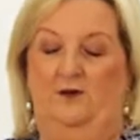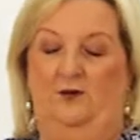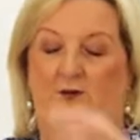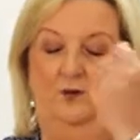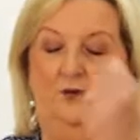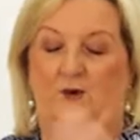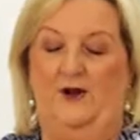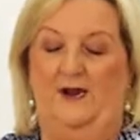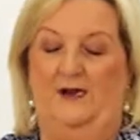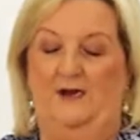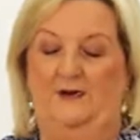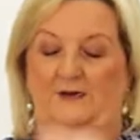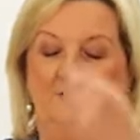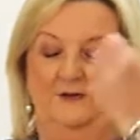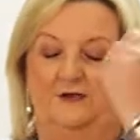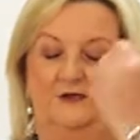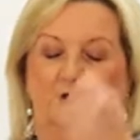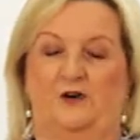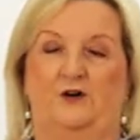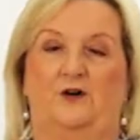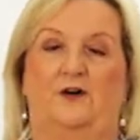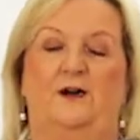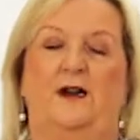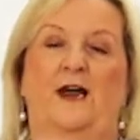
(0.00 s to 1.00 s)
Well
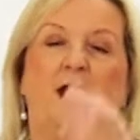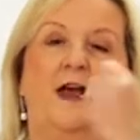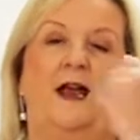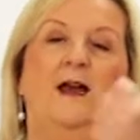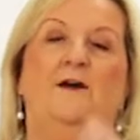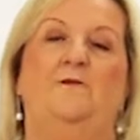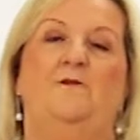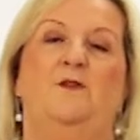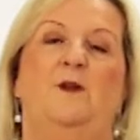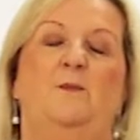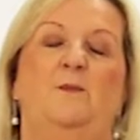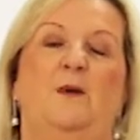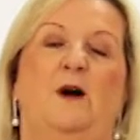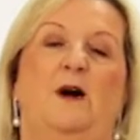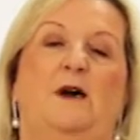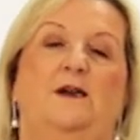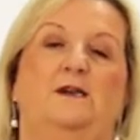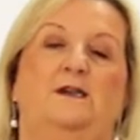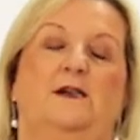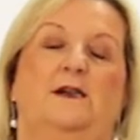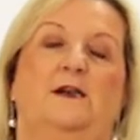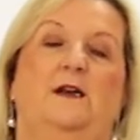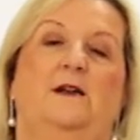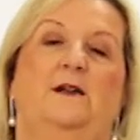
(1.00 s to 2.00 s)
done,
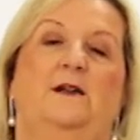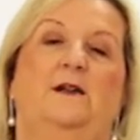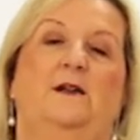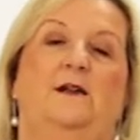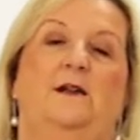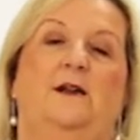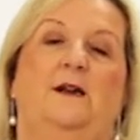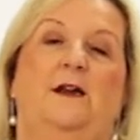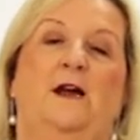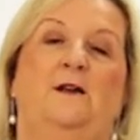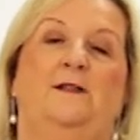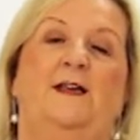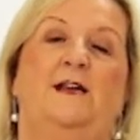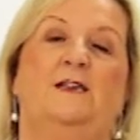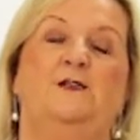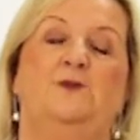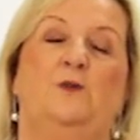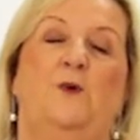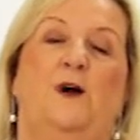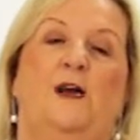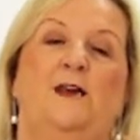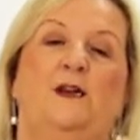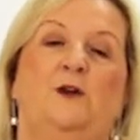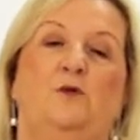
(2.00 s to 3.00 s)
everybody. Now that's
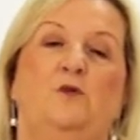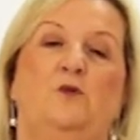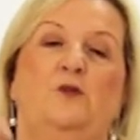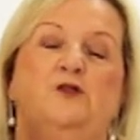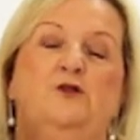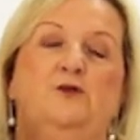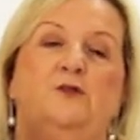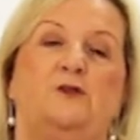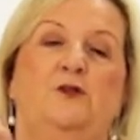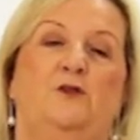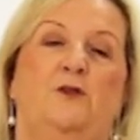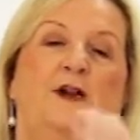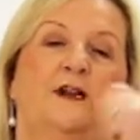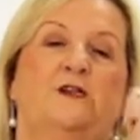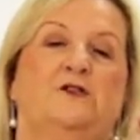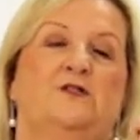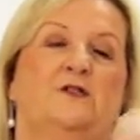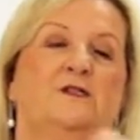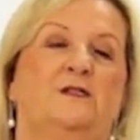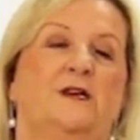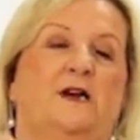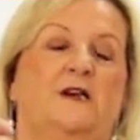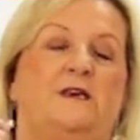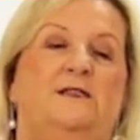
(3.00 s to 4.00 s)
why you were doing your
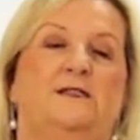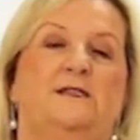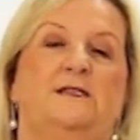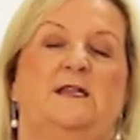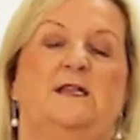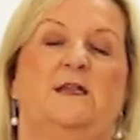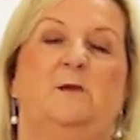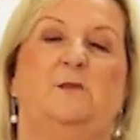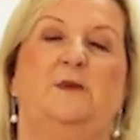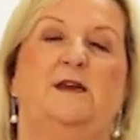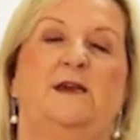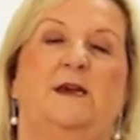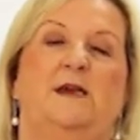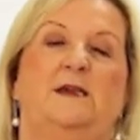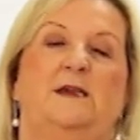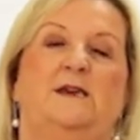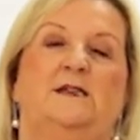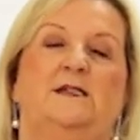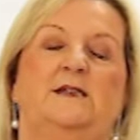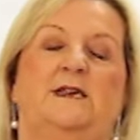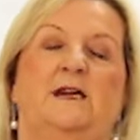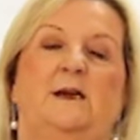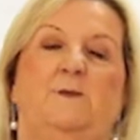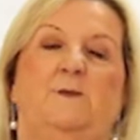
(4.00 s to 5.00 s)
exercises in the beginning,
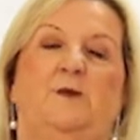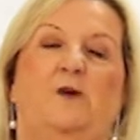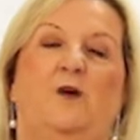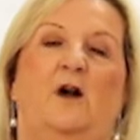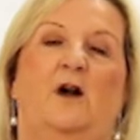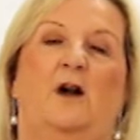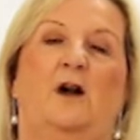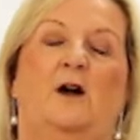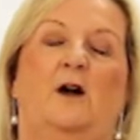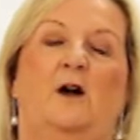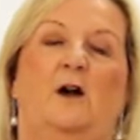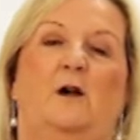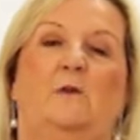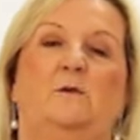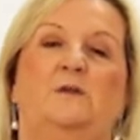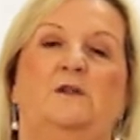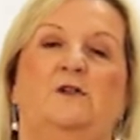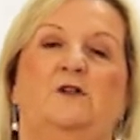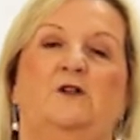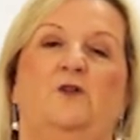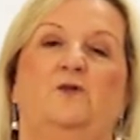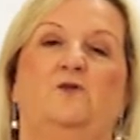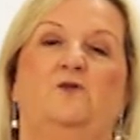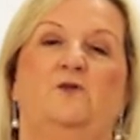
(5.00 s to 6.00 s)
to keep your arms
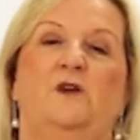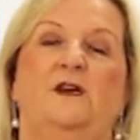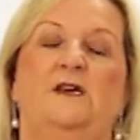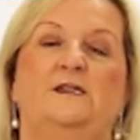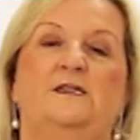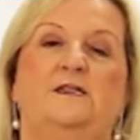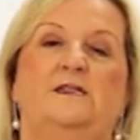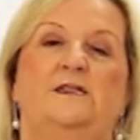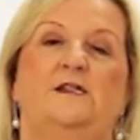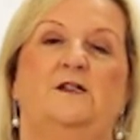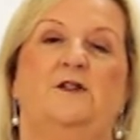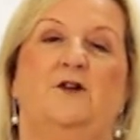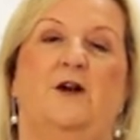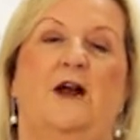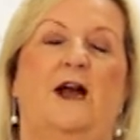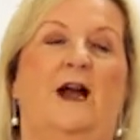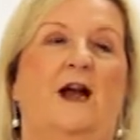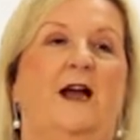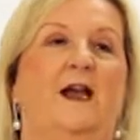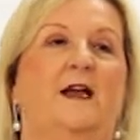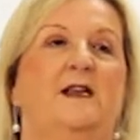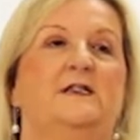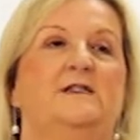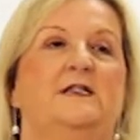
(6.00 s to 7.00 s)
and your wrists and your
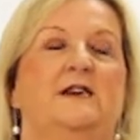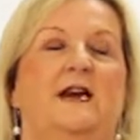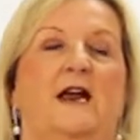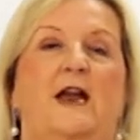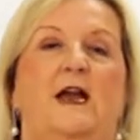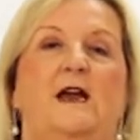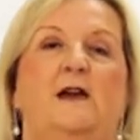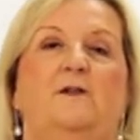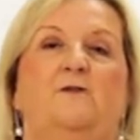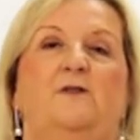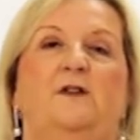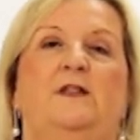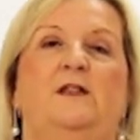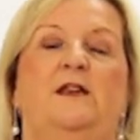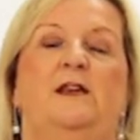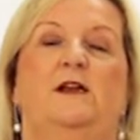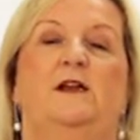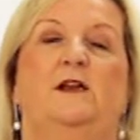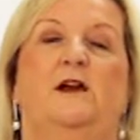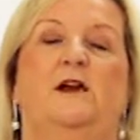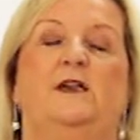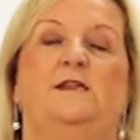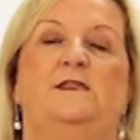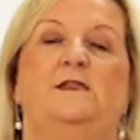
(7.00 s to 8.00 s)
hands and everything
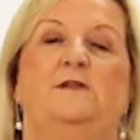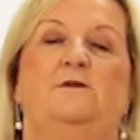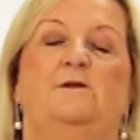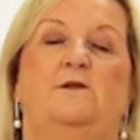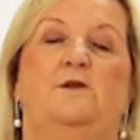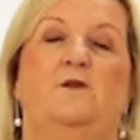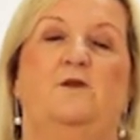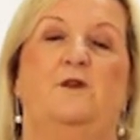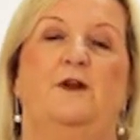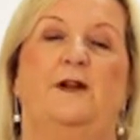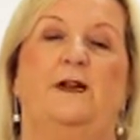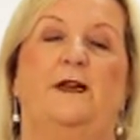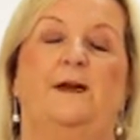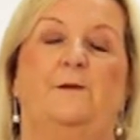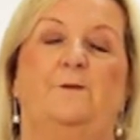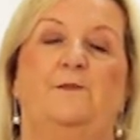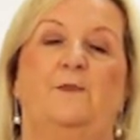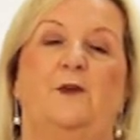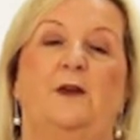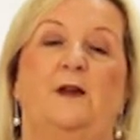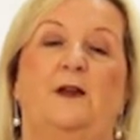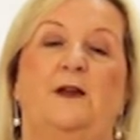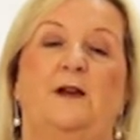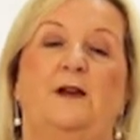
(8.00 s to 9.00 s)
nice and free.
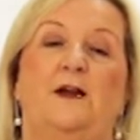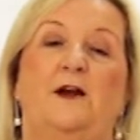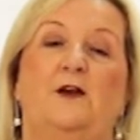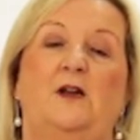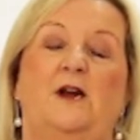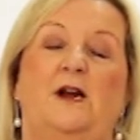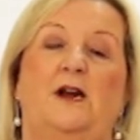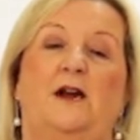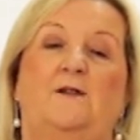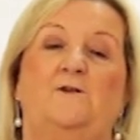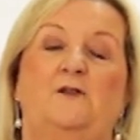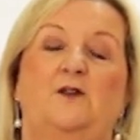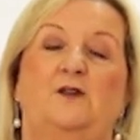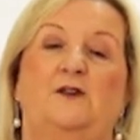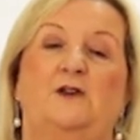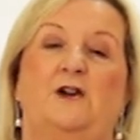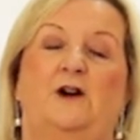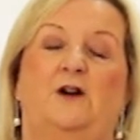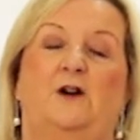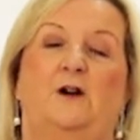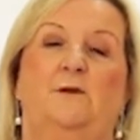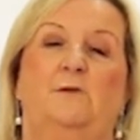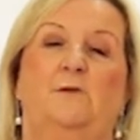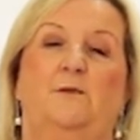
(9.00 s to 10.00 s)
Now you have your
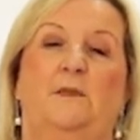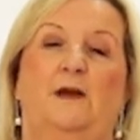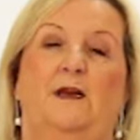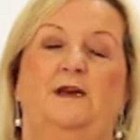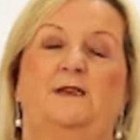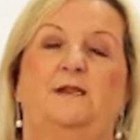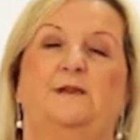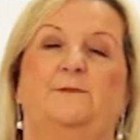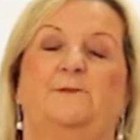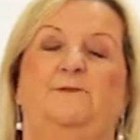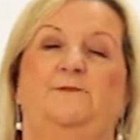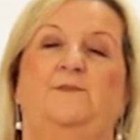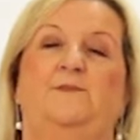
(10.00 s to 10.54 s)
tart made.